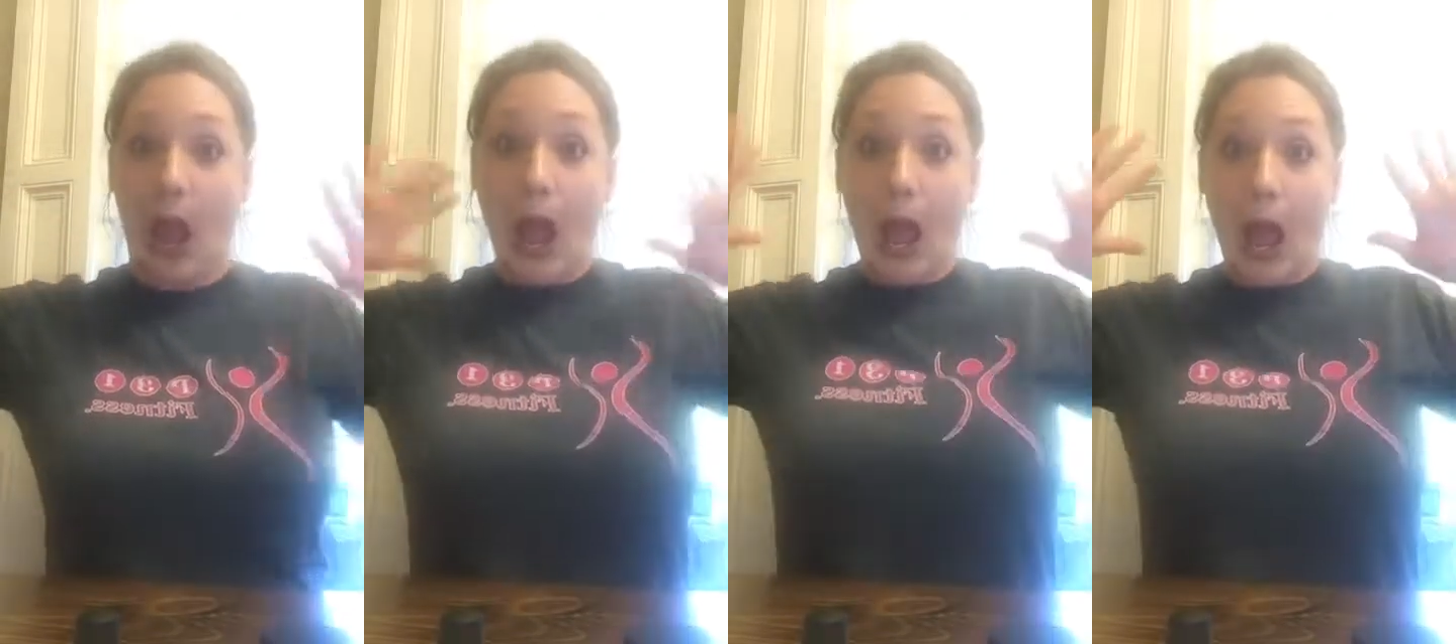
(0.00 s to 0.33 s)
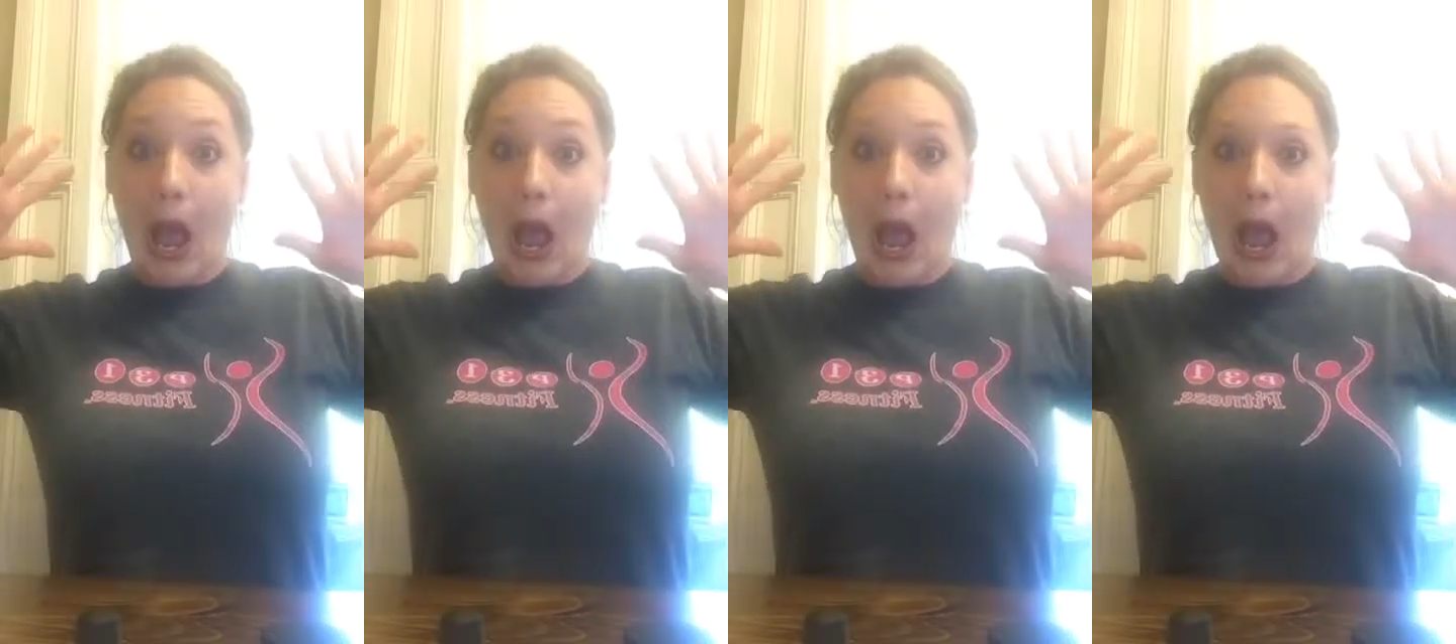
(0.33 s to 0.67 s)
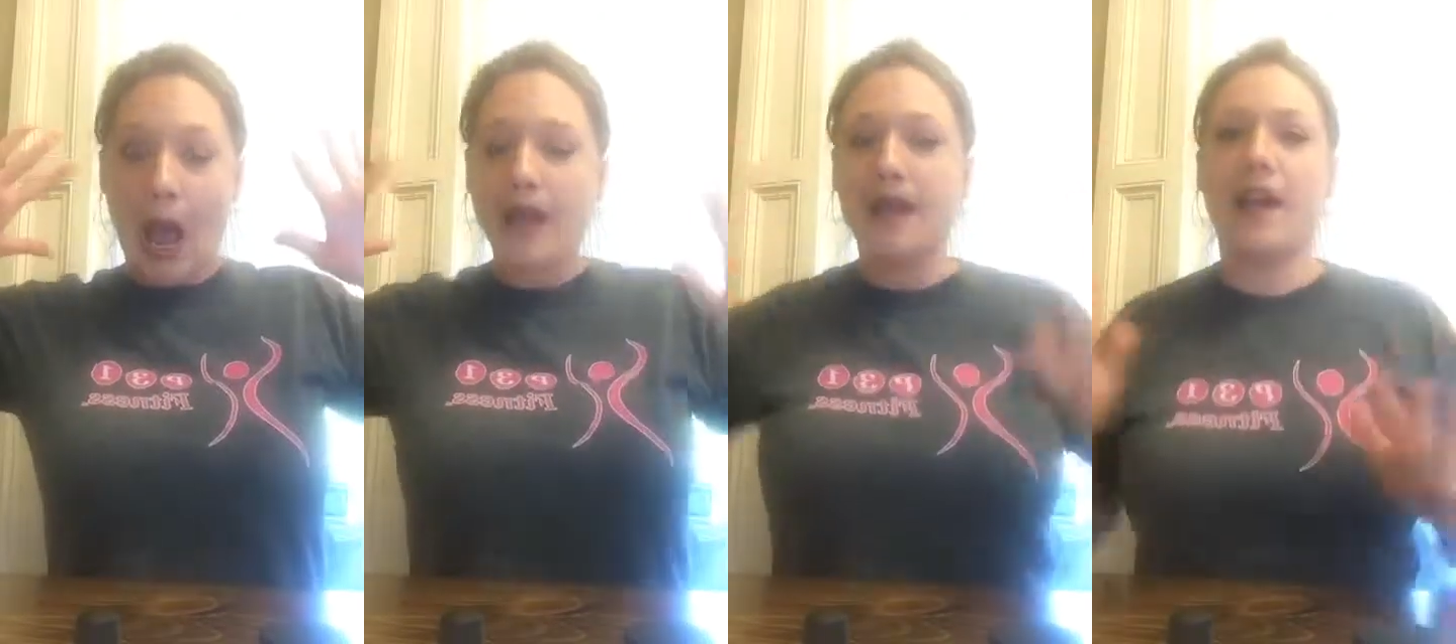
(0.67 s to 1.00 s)

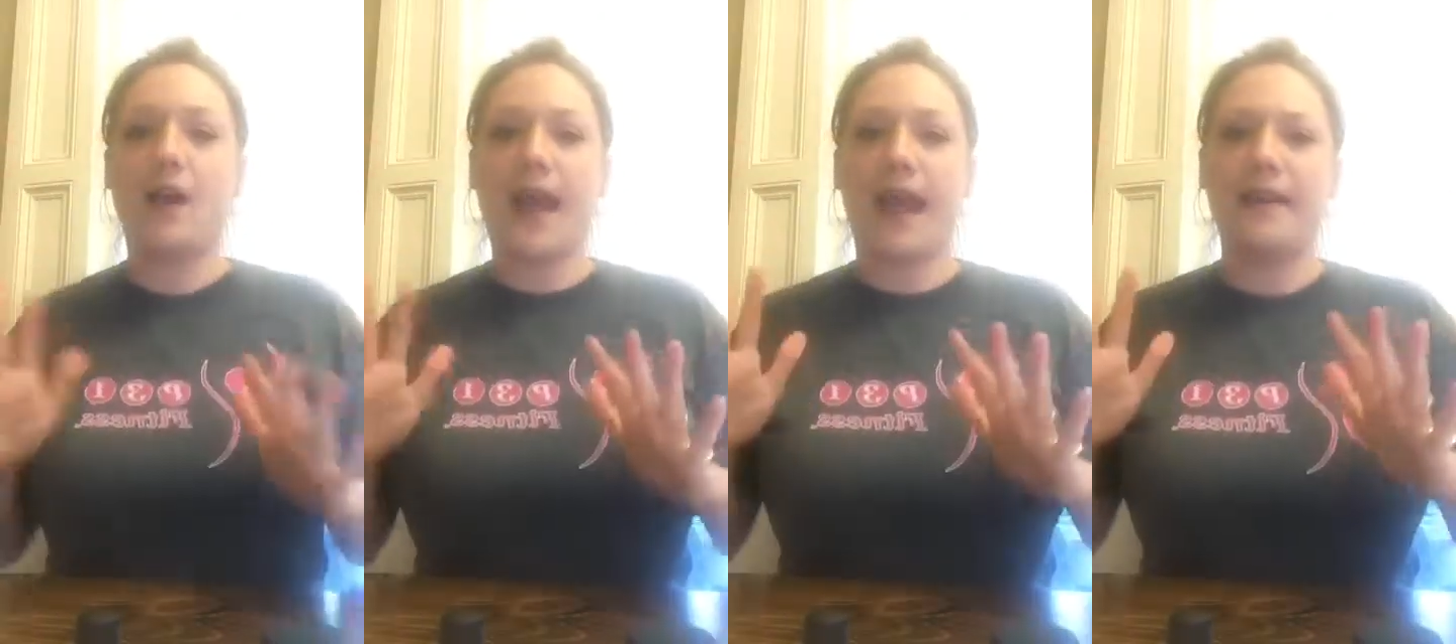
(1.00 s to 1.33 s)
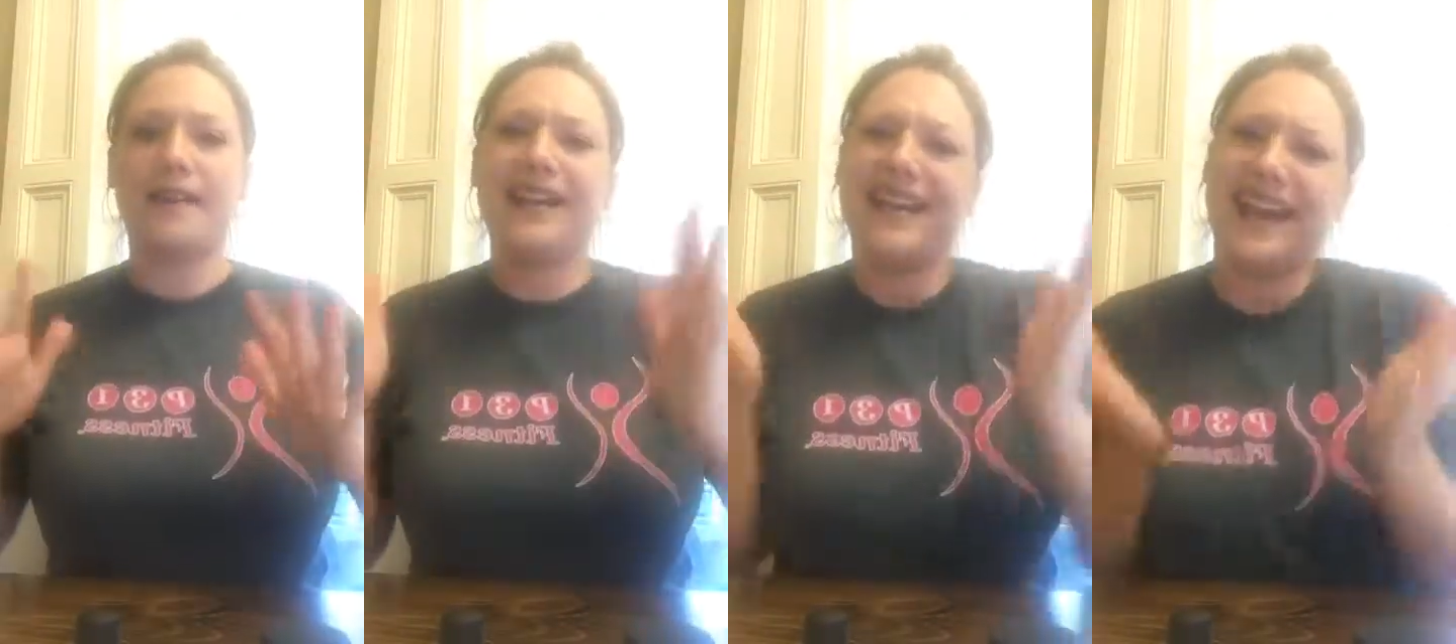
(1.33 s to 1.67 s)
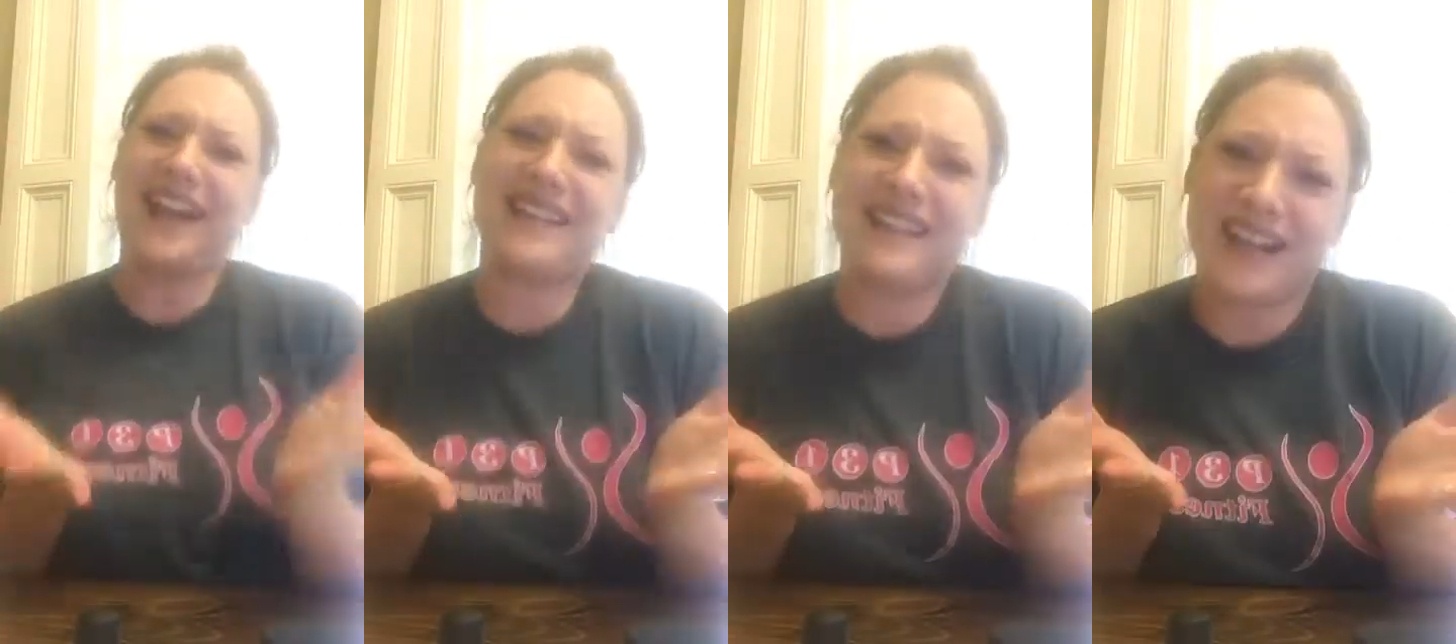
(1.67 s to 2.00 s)
Oh, okay,
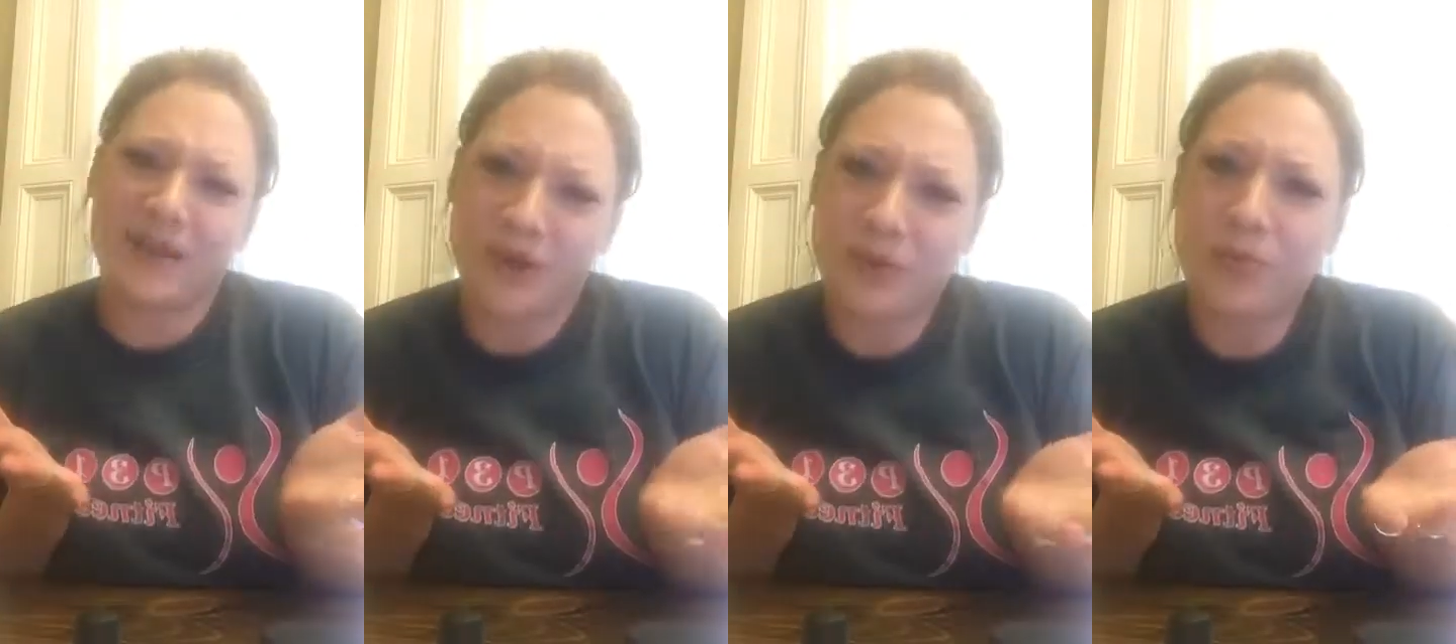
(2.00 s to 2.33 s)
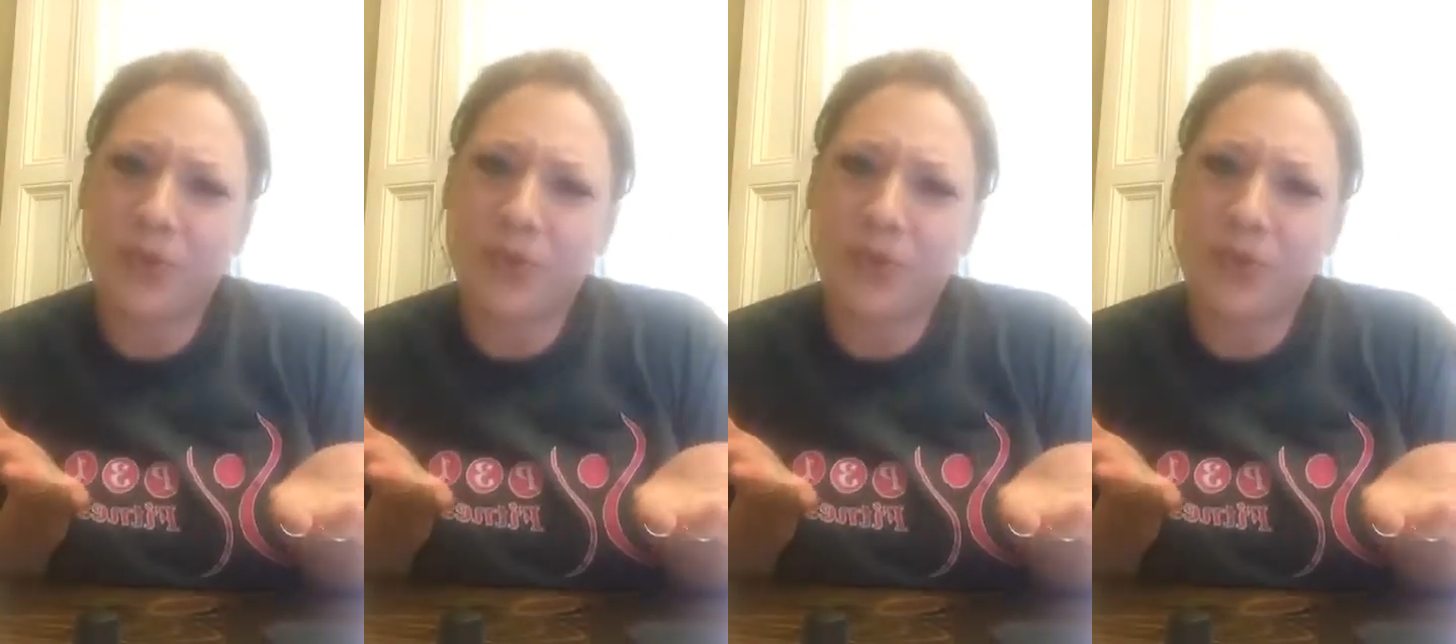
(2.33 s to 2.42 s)
I did not want to